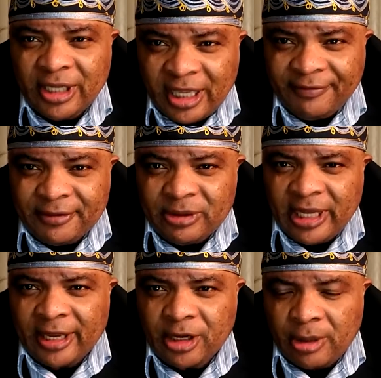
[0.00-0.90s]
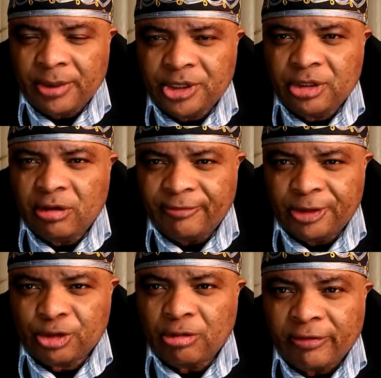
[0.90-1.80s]
even encouraging
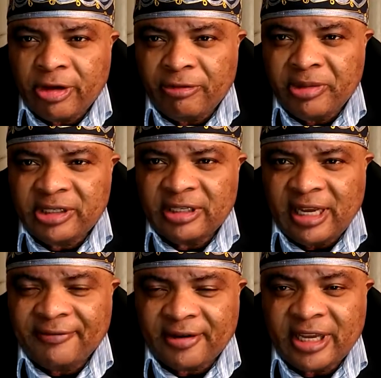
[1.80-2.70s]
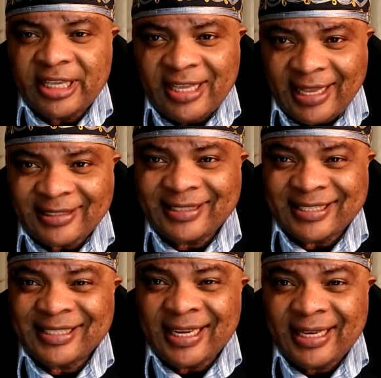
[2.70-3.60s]
overthrow of governments in Africa. Yes,
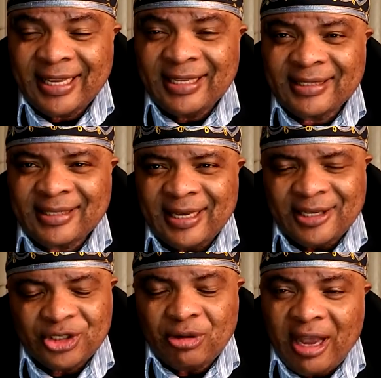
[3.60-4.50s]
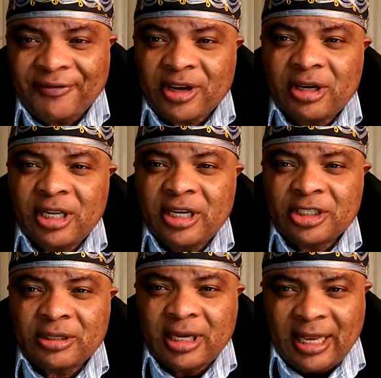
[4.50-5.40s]
the Chinese. So African
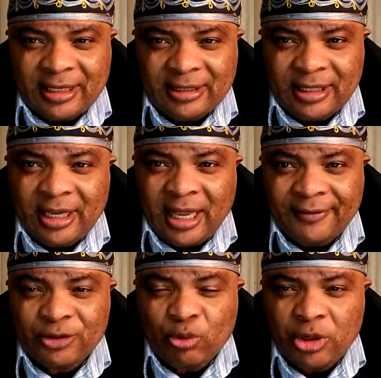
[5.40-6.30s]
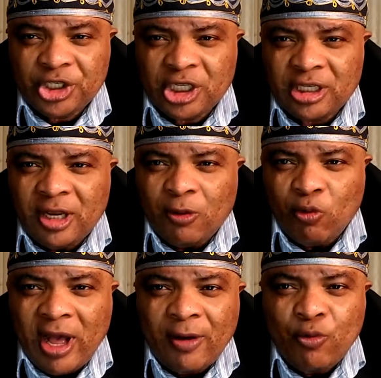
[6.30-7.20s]
leaders, they have to watch it.
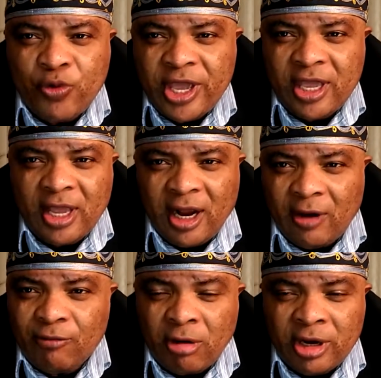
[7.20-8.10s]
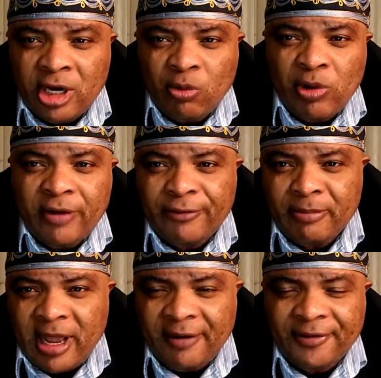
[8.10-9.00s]
While we are running away
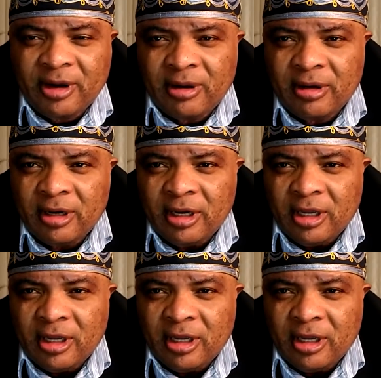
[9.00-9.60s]
from Africa,